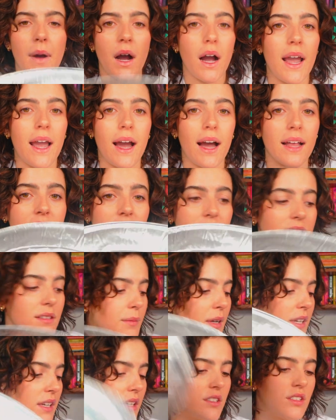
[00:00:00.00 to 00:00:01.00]
but I had this in
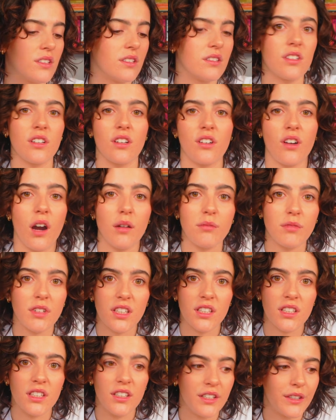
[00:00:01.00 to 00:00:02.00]
my kitchen, so I'm
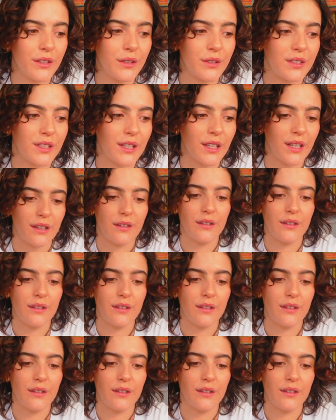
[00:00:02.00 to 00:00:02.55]
going to use it.